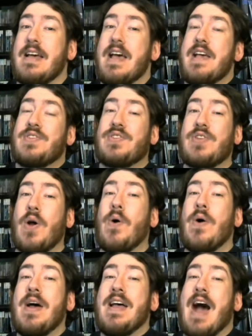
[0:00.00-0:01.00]

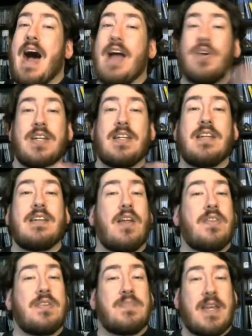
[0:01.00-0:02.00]
So I already did
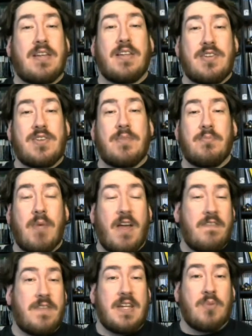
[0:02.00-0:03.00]
another speculation
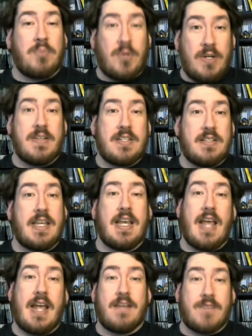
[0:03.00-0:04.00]
video previously,
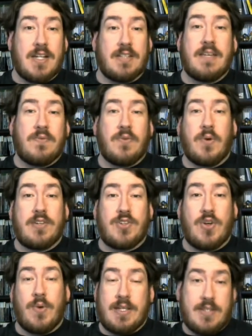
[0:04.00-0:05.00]
and I've got a link for it
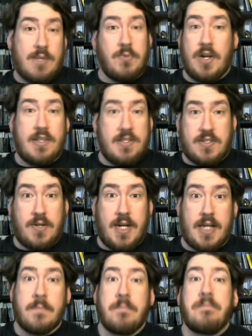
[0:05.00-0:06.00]
showing somewhere on the
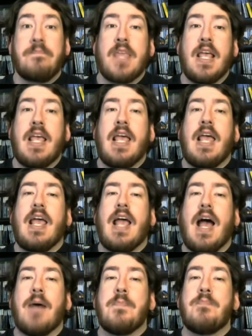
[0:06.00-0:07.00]
screen.
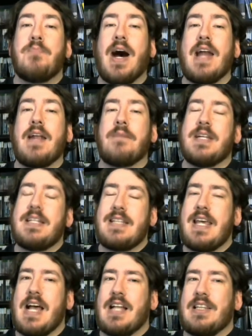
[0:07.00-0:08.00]
But I'm going to
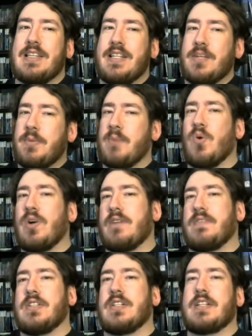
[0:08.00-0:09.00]
take a little bit more of
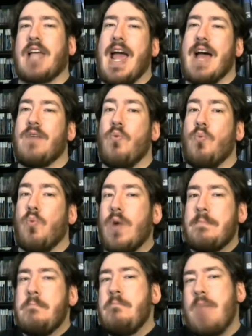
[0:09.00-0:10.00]
a look at
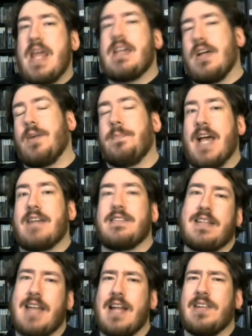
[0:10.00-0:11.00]
what may come next
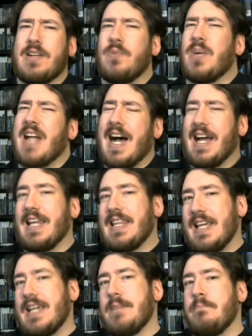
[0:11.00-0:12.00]
and kind of look at what I
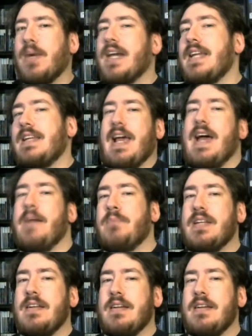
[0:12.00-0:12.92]
think might happen.